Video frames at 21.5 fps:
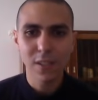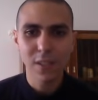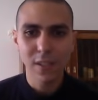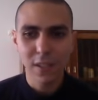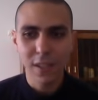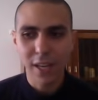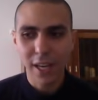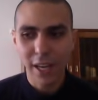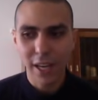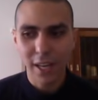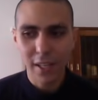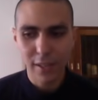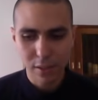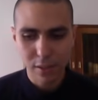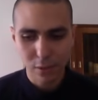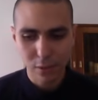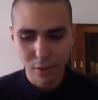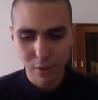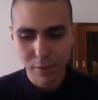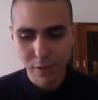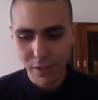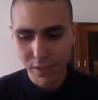that I had and
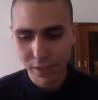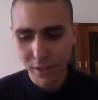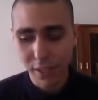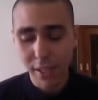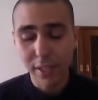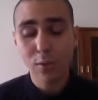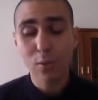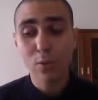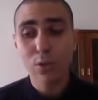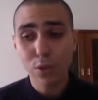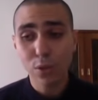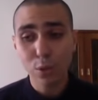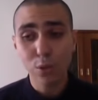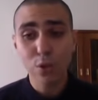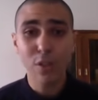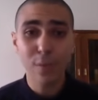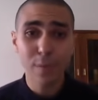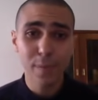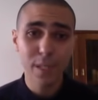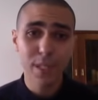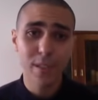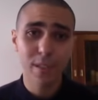everything. And on
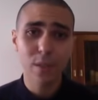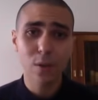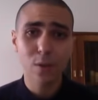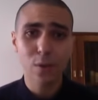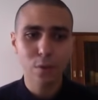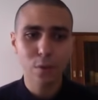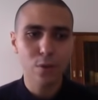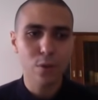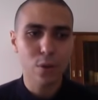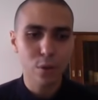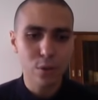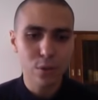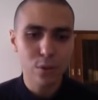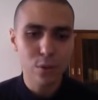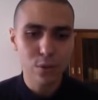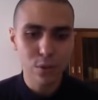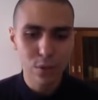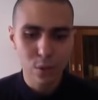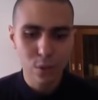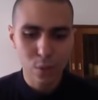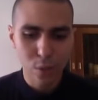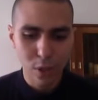social media also
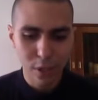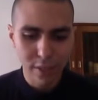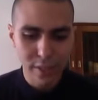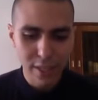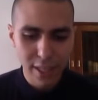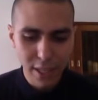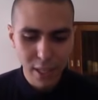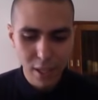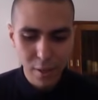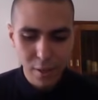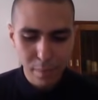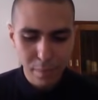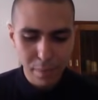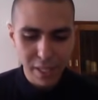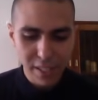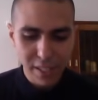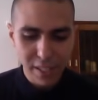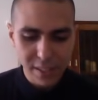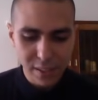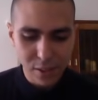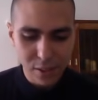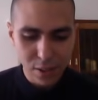there was many
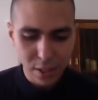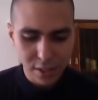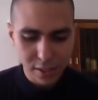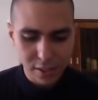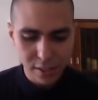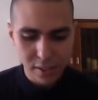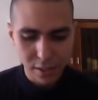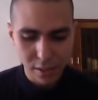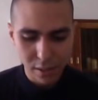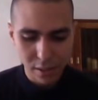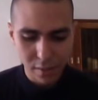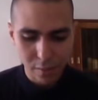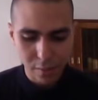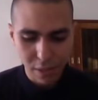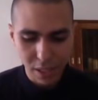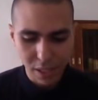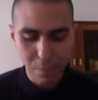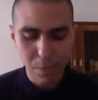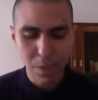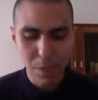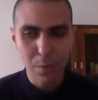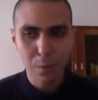threats and
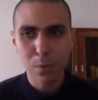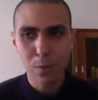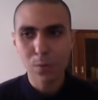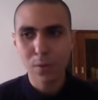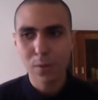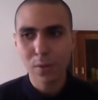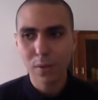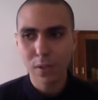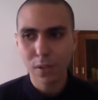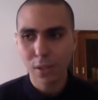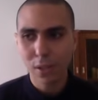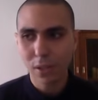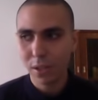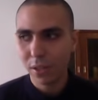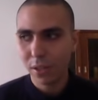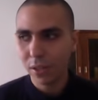many people